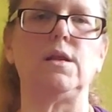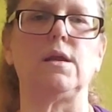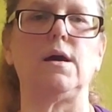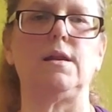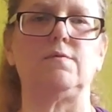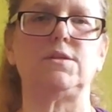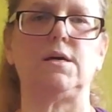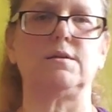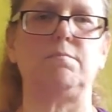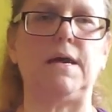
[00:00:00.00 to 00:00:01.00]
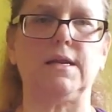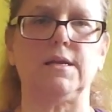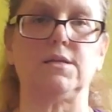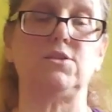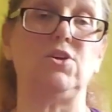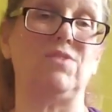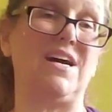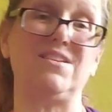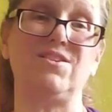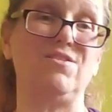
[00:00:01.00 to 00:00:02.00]
it kind of tucked back next to you,
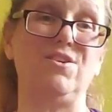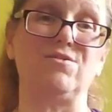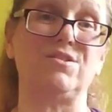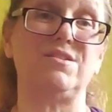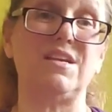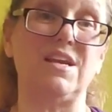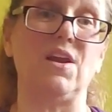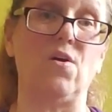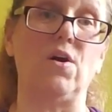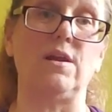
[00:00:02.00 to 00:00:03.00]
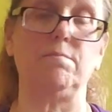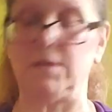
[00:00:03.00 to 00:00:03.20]
not so that you're sitting on it,